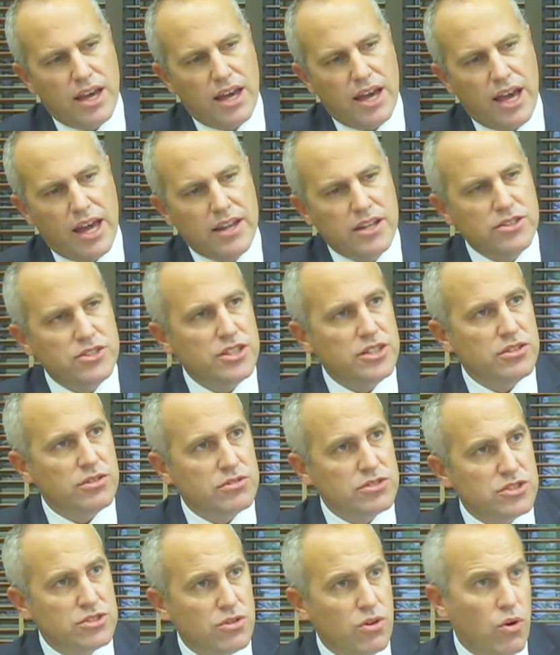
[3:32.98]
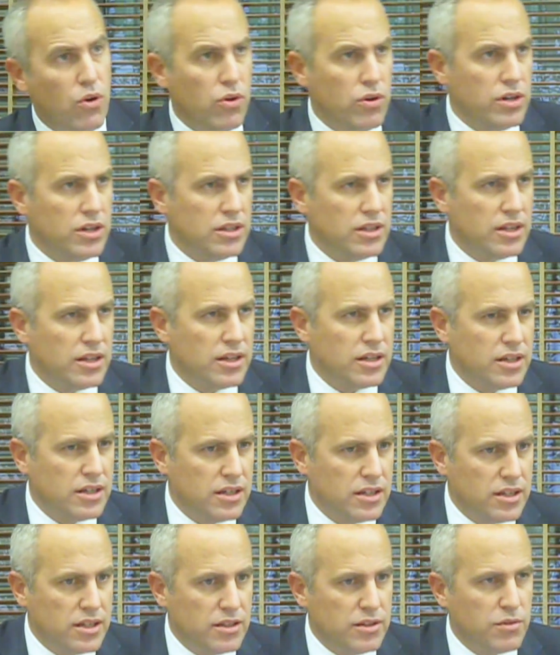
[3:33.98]
energy, oil
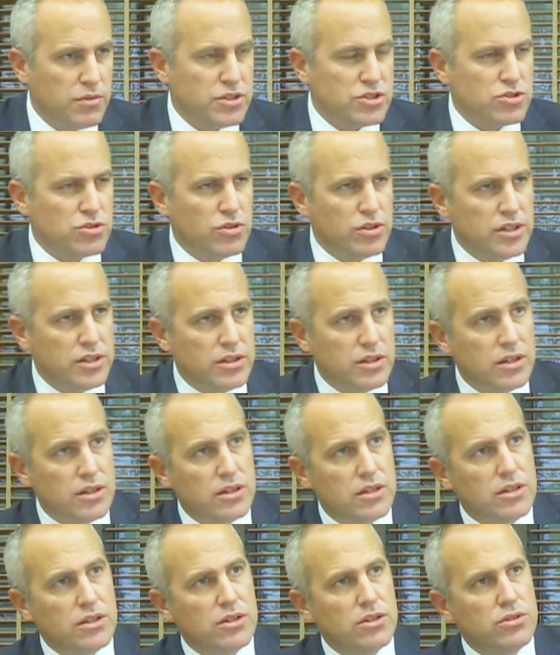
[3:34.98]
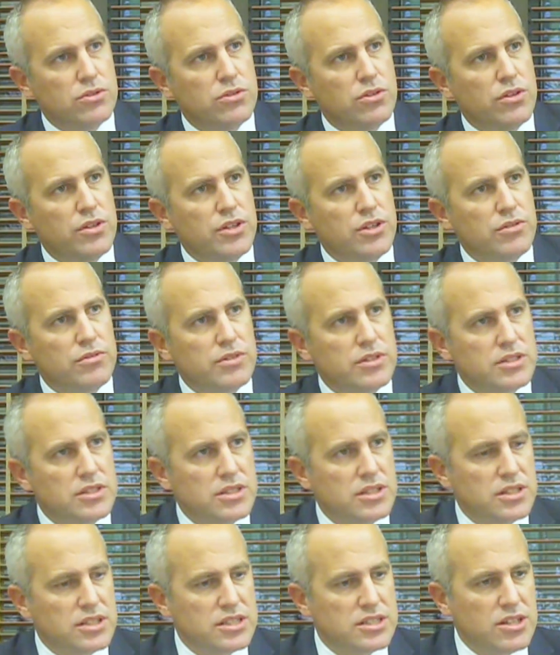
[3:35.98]
that was going to the
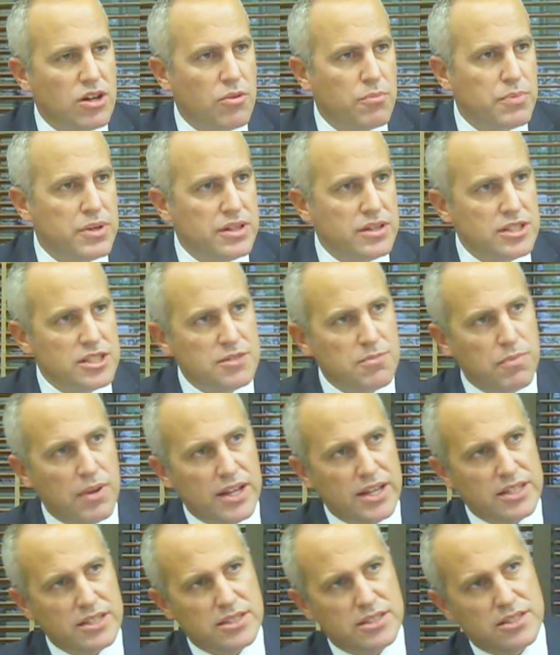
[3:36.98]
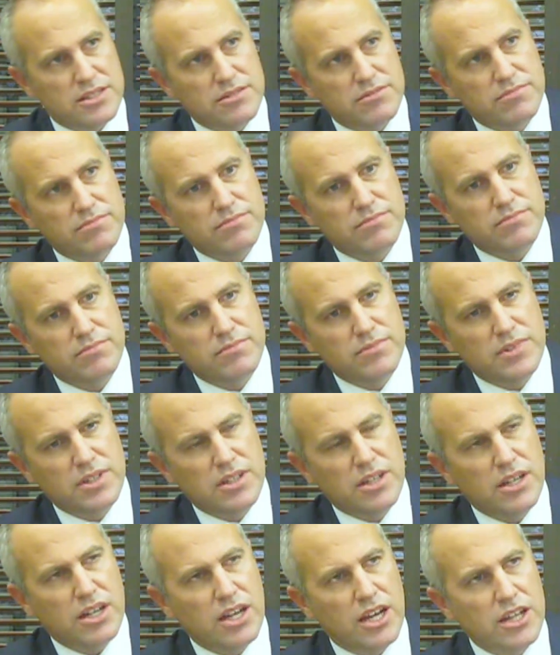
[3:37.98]
US is now being displaced
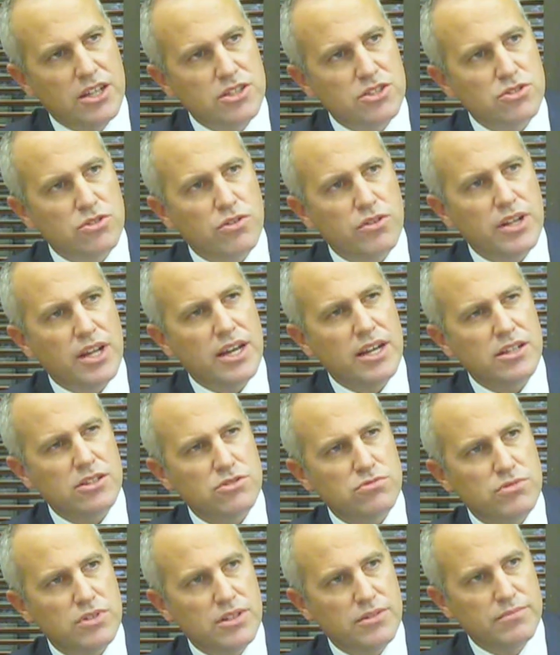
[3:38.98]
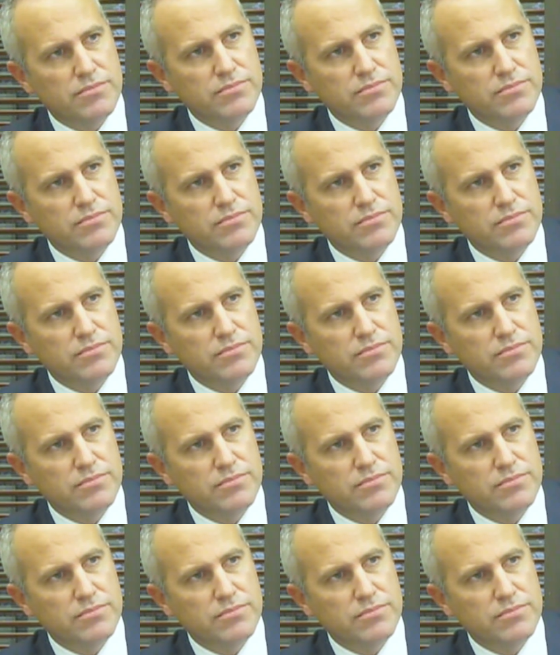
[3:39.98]
and is going elsewhere.